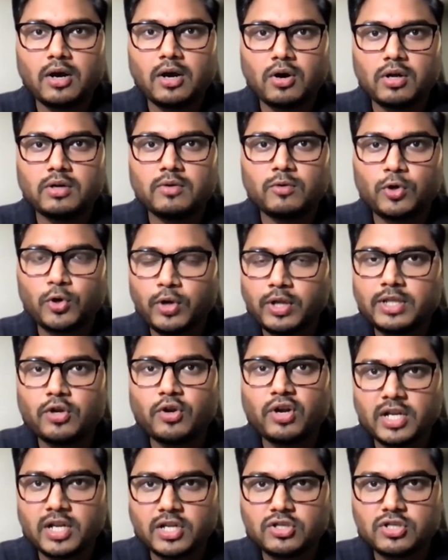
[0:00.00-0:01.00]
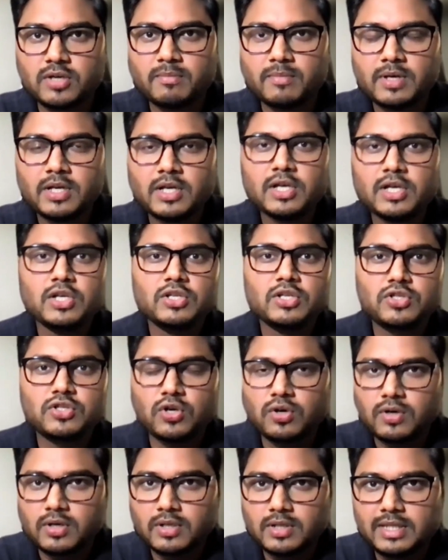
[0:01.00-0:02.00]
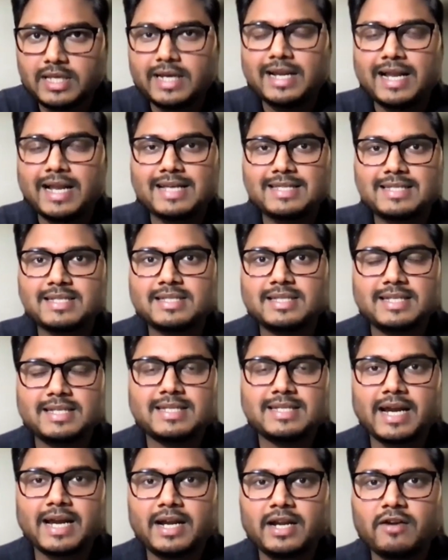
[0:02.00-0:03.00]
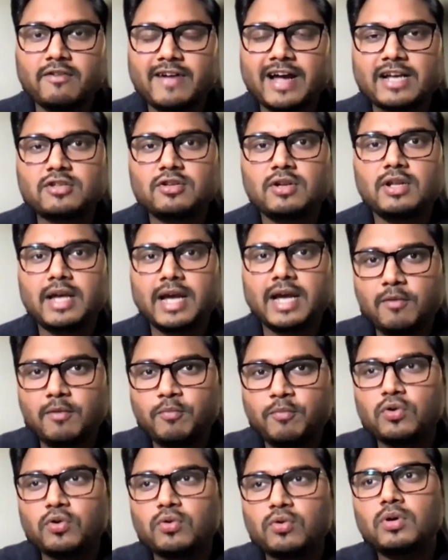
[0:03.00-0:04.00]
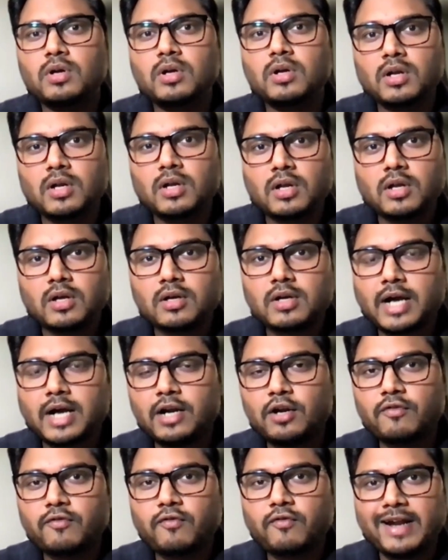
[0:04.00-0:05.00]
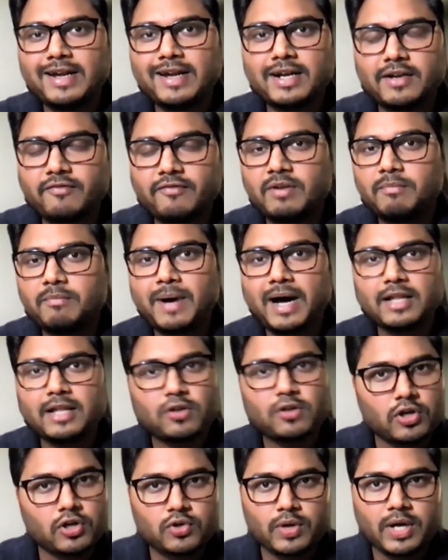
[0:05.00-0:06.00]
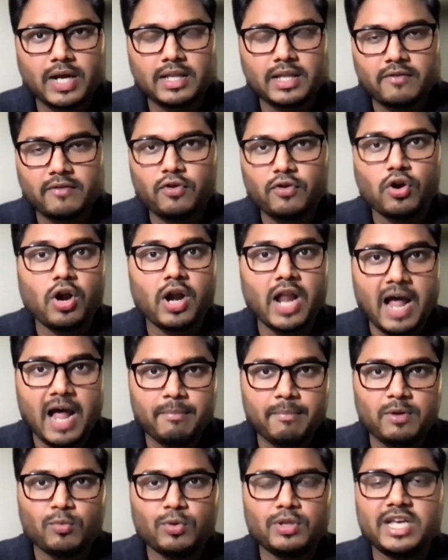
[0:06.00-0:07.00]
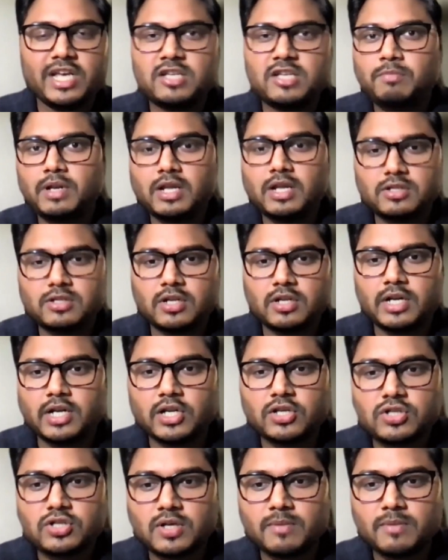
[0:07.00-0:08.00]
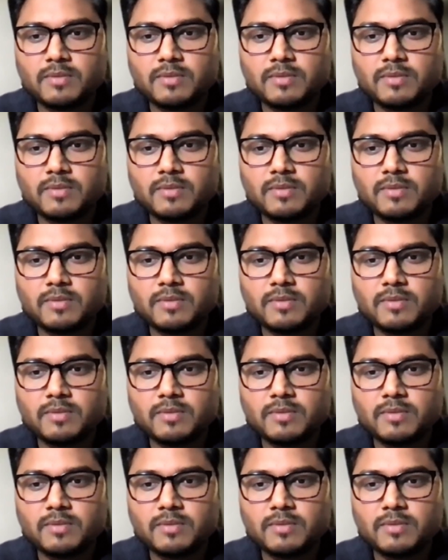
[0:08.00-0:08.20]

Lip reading: during your internship. So the classes in the second year will actually help you kind of find a different path altogether if you're not happy with the experience in the internship.